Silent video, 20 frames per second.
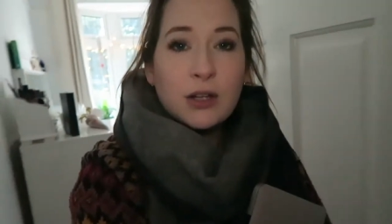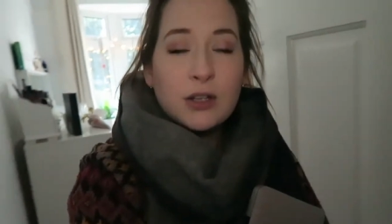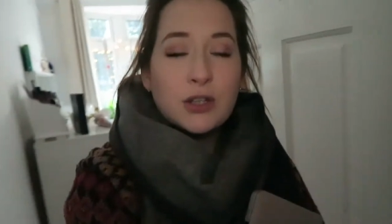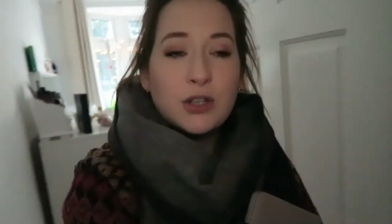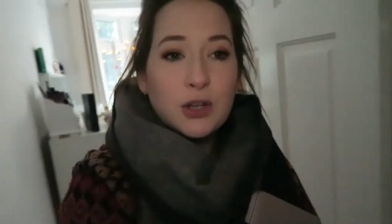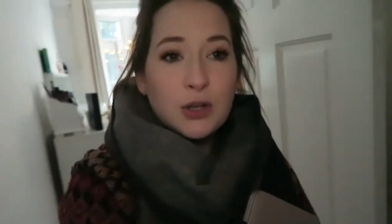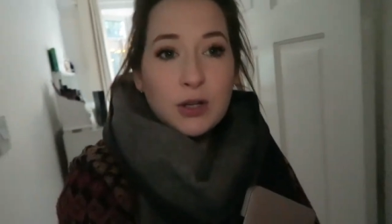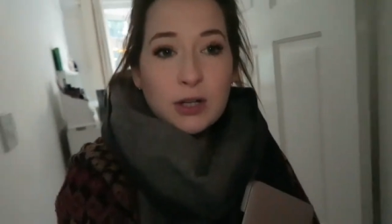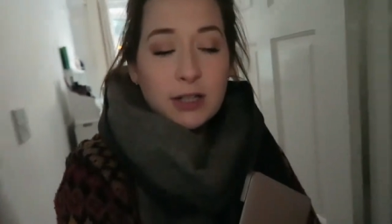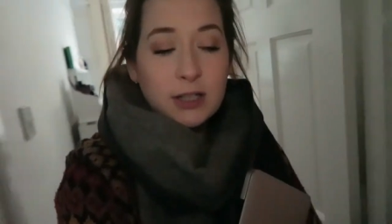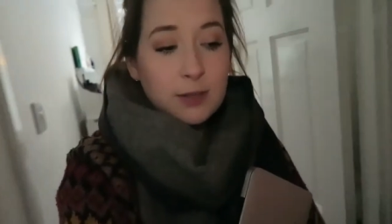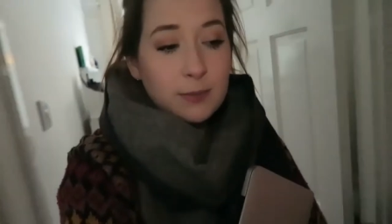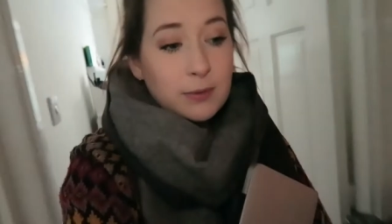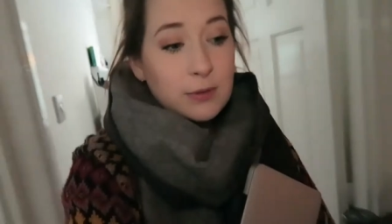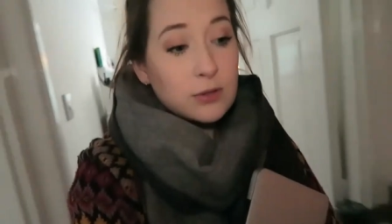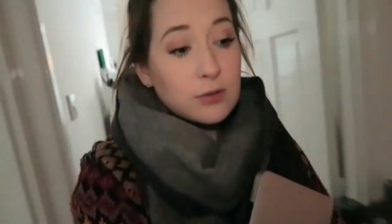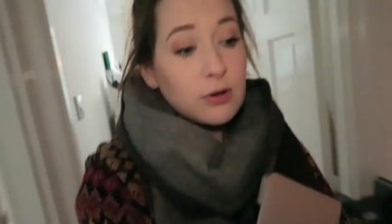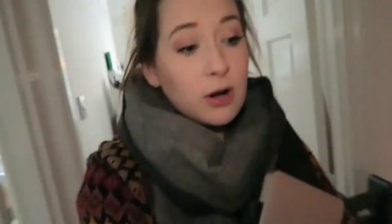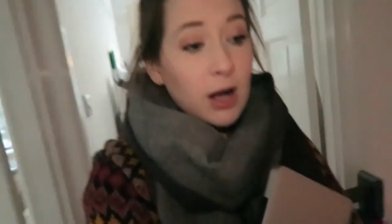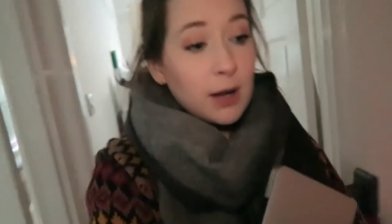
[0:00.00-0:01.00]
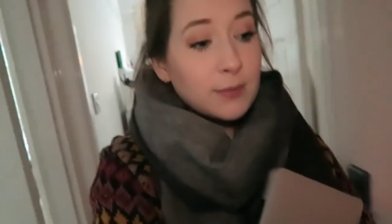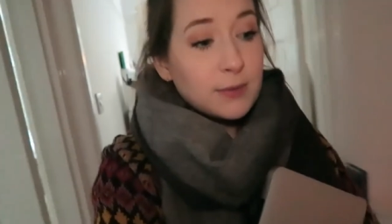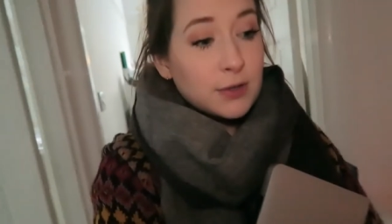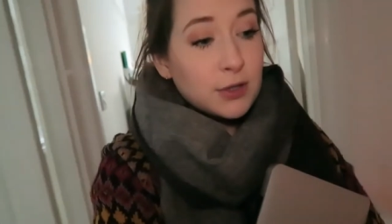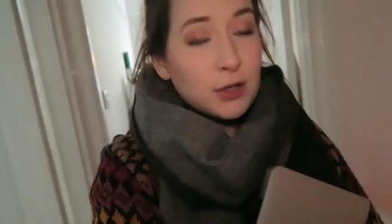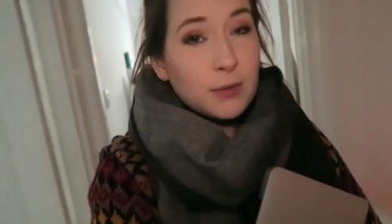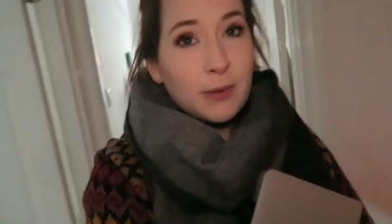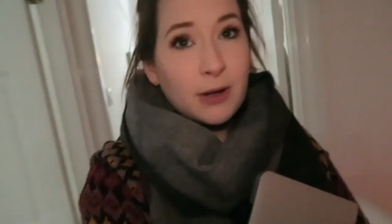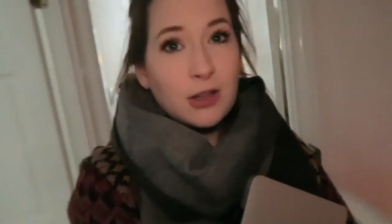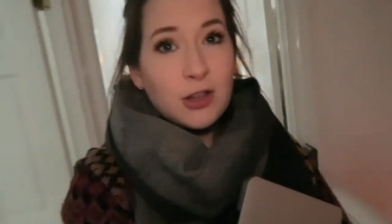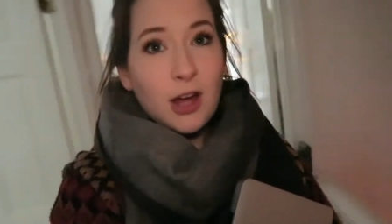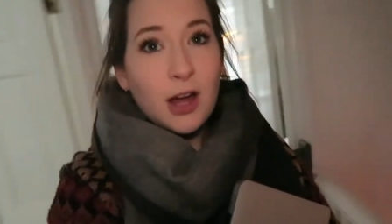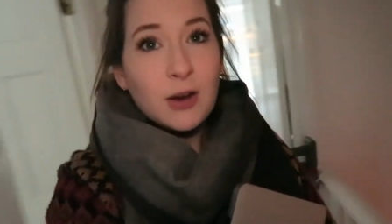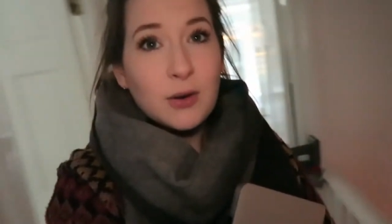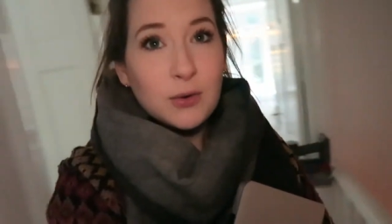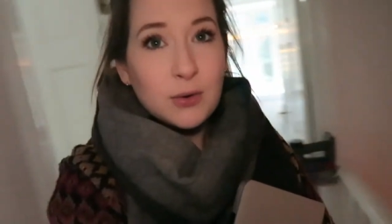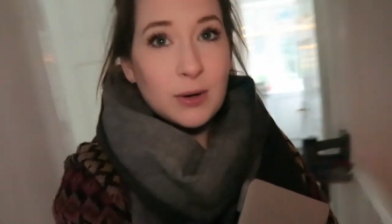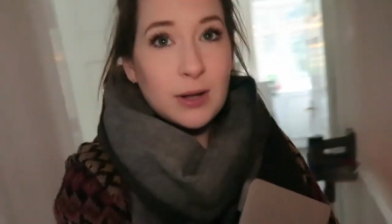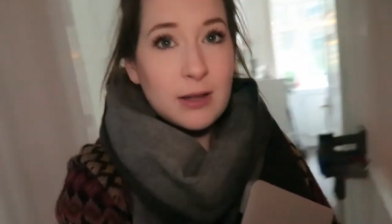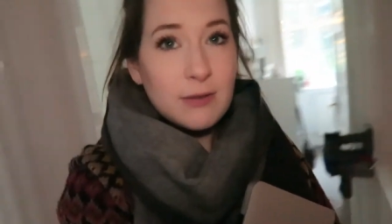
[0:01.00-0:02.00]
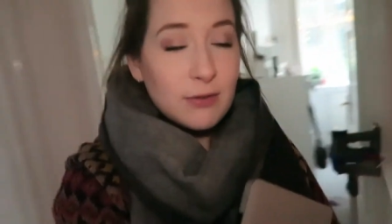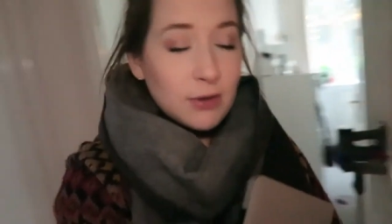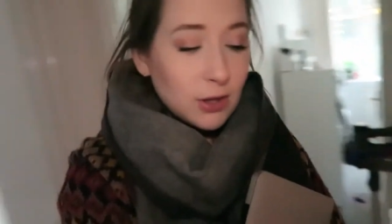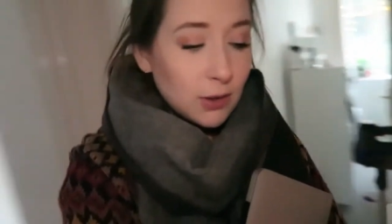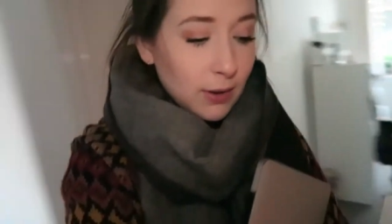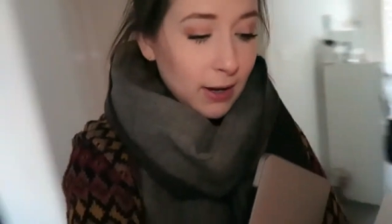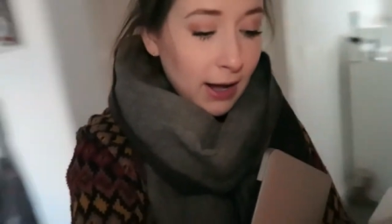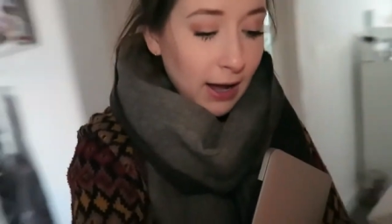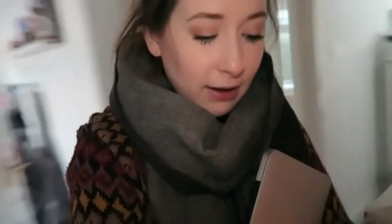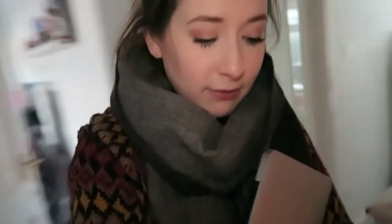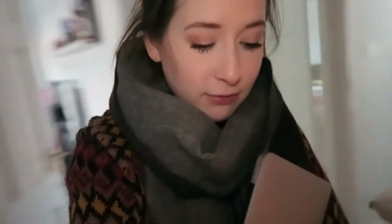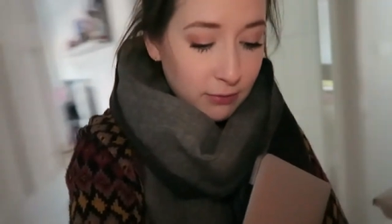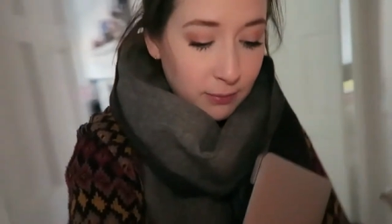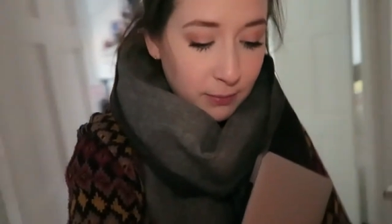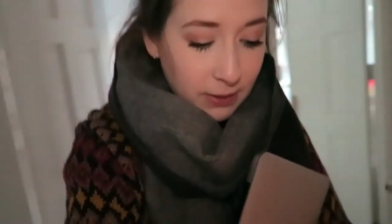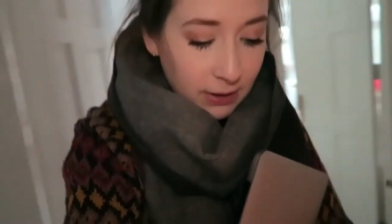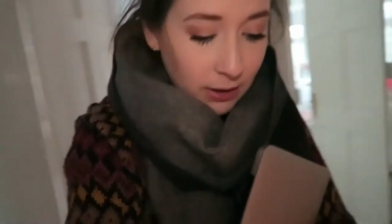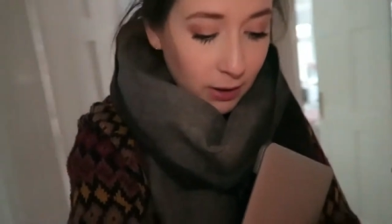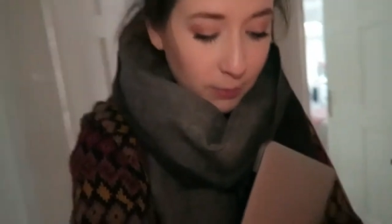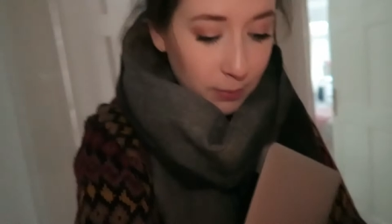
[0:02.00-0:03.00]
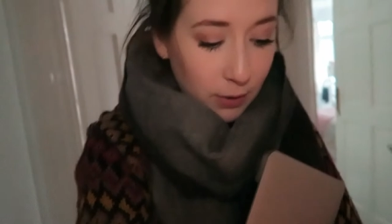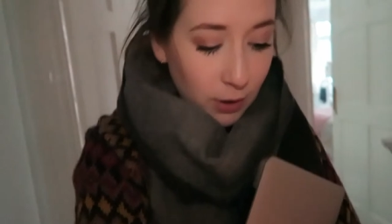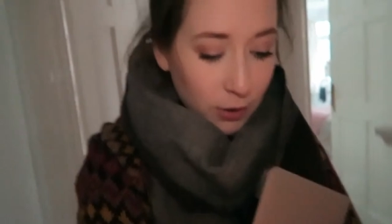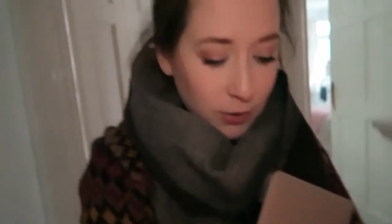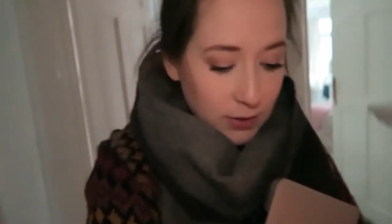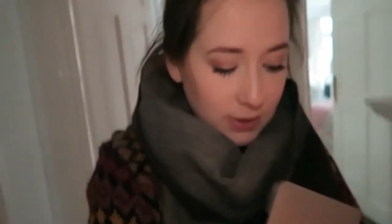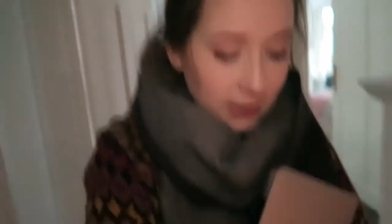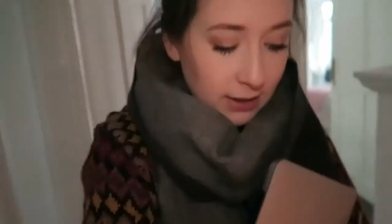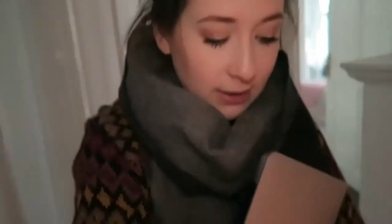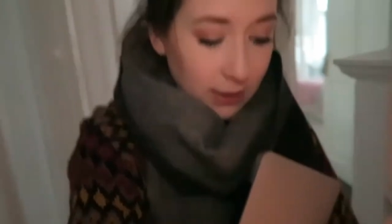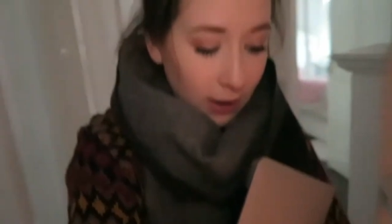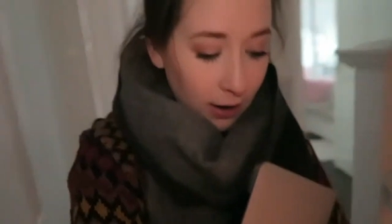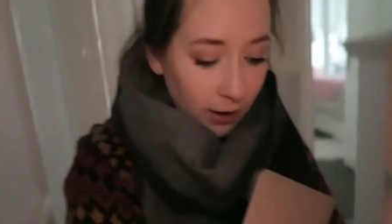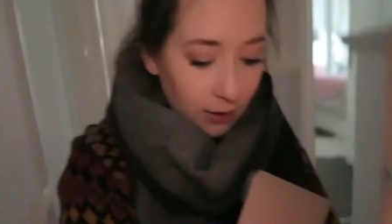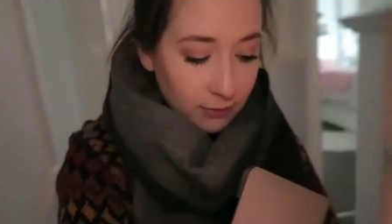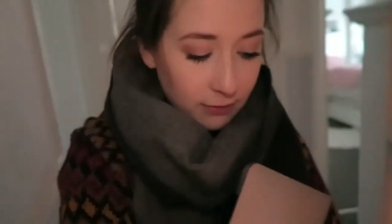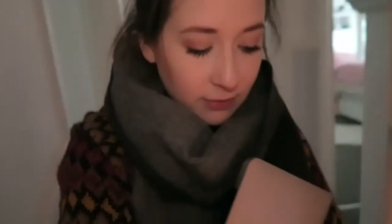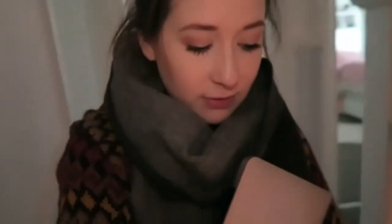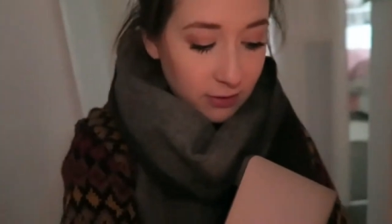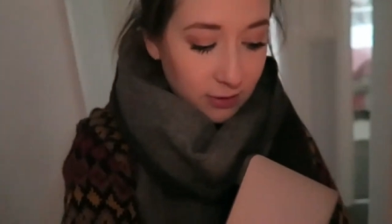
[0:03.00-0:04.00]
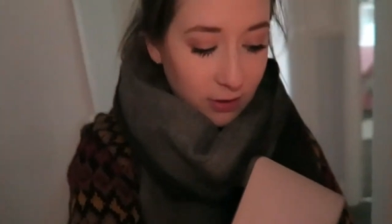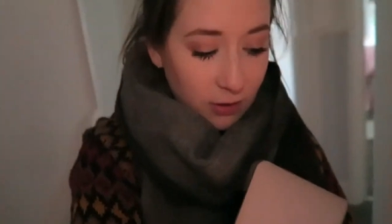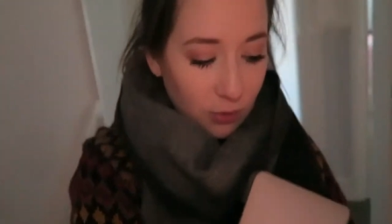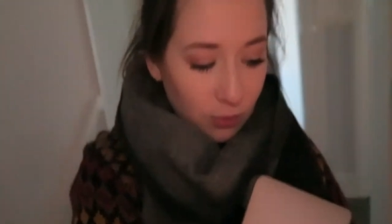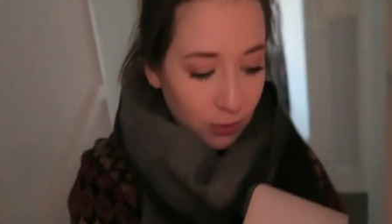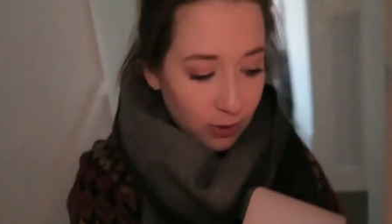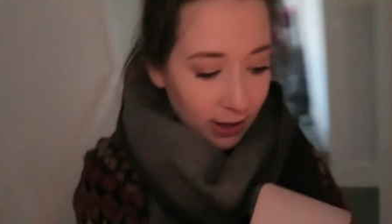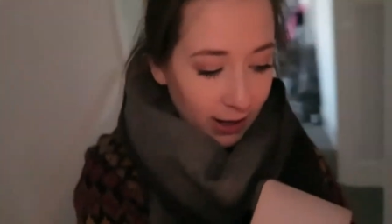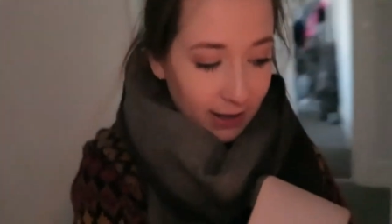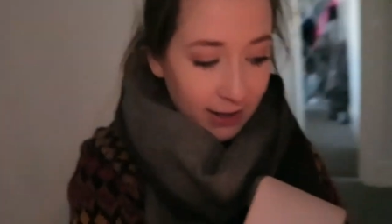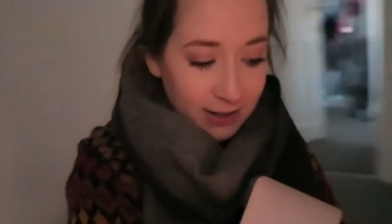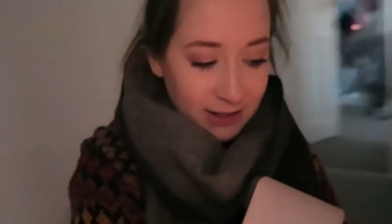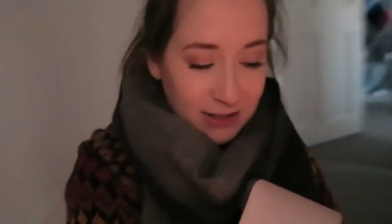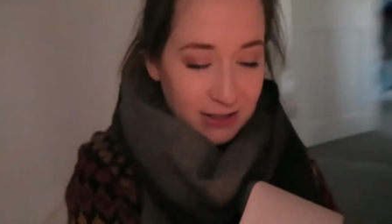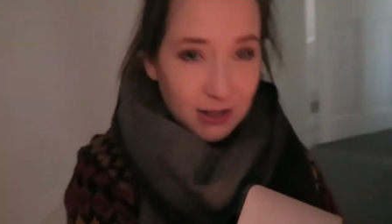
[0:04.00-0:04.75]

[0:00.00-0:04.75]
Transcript: newly subscribed to my channel even though I haven't been uploading I've still gained